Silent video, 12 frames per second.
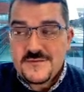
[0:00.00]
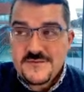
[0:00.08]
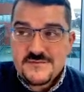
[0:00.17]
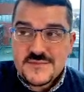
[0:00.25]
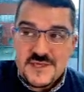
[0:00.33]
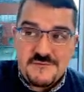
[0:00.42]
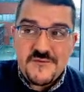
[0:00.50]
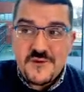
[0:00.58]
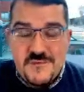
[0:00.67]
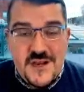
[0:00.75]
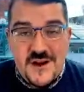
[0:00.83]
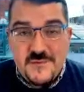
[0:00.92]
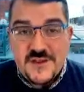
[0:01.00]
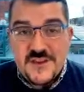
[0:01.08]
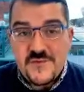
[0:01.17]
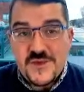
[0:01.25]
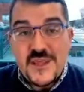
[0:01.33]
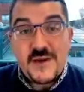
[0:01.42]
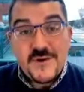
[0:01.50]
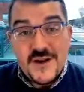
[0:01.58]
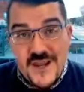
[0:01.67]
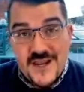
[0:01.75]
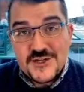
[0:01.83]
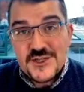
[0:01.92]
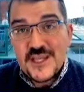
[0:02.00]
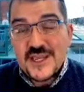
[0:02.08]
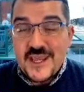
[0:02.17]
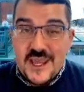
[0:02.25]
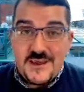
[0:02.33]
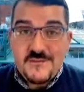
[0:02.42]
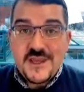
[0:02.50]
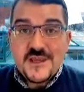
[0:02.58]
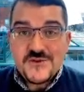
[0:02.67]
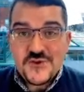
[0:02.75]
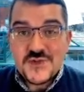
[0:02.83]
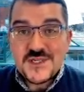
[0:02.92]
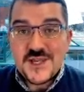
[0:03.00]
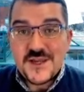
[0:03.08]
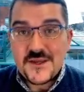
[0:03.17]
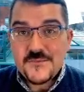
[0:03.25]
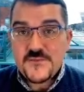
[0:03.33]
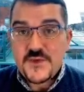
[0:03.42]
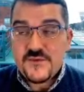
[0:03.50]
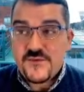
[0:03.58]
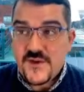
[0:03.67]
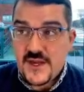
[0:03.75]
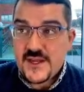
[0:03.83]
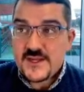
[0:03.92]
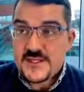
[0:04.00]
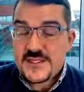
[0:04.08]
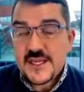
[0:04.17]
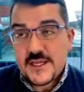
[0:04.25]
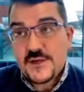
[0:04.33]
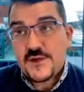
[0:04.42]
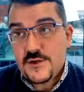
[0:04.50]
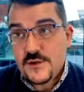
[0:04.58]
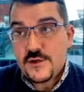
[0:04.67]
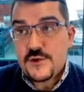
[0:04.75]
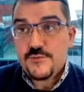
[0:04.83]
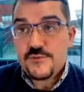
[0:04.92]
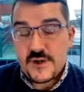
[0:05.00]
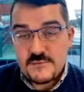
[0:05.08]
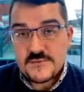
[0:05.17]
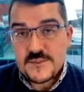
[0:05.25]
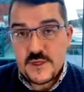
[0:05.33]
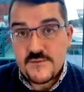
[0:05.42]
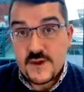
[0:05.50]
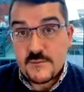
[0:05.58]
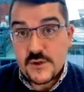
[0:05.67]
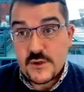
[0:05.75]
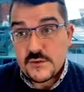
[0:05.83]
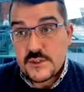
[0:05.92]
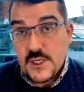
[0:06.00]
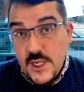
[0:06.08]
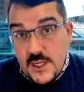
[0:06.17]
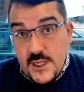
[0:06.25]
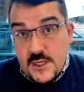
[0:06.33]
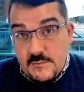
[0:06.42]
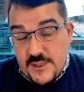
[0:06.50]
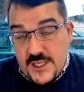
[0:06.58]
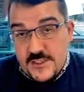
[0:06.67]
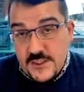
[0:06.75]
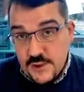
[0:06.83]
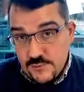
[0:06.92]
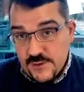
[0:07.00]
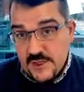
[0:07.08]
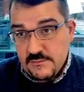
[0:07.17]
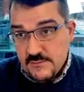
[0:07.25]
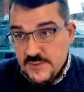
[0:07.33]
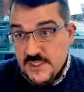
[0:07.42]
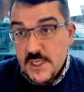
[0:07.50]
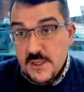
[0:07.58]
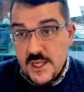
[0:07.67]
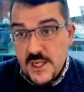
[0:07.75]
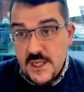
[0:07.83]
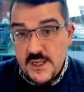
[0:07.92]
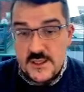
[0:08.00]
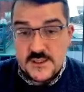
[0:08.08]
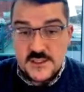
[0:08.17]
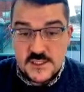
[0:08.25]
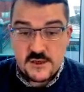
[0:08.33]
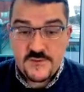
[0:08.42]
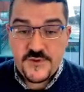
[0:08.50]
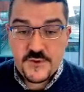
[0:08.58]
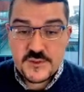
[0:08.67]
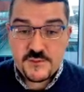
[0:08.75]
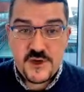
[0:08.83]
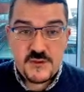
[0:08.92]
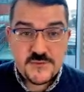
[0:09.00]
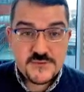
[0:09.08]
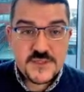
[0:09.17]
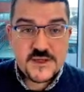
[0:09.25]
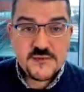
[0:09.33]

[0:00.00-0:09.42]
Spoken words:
some of you may not believe me yet. But actually, it can be interesting to take a new problem-solving approach and apply it to new problems and solve those problems. It